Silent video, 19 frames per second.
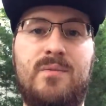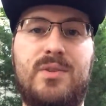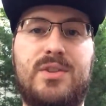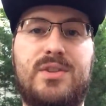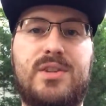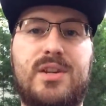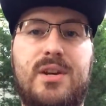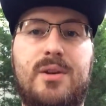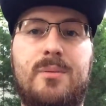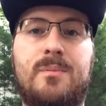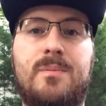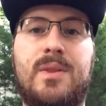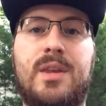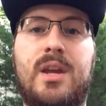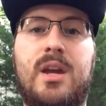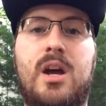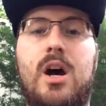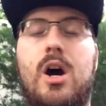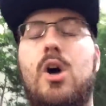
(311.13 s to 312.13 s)
So,
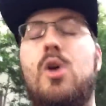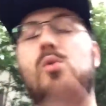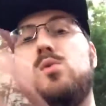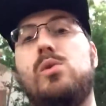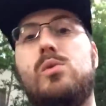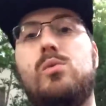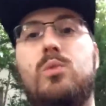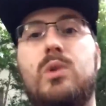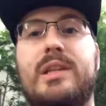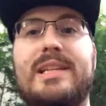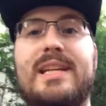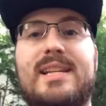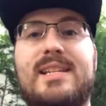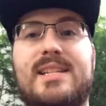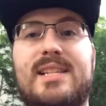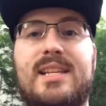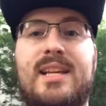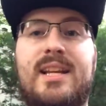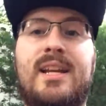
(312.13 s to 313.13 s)
oh, one
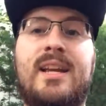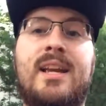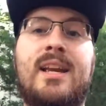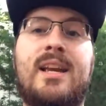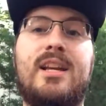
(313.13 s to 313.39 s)
last thing.